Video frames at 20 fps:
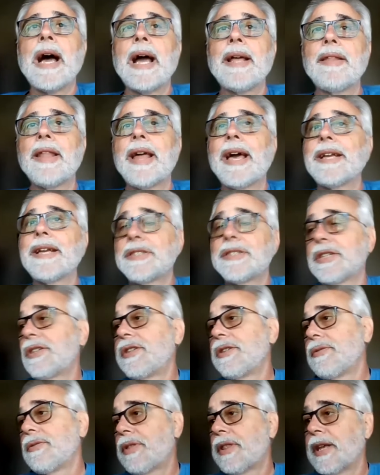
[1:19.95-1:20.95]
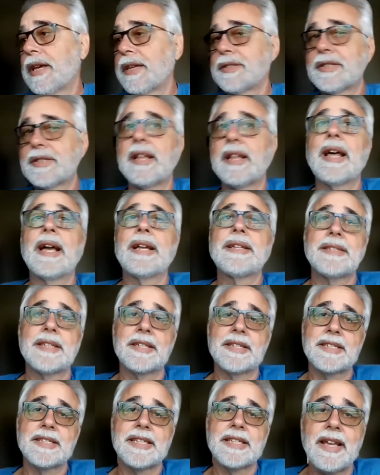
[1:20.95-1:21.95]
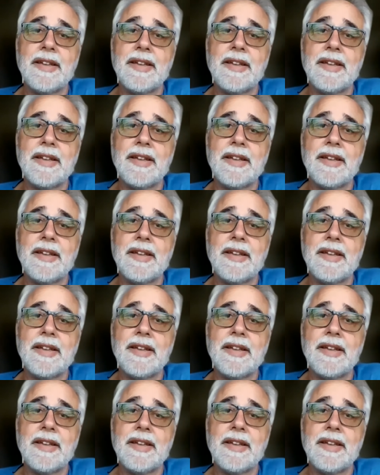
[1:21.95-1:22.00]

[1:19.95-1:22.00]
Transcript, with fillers: Um, I like to do things.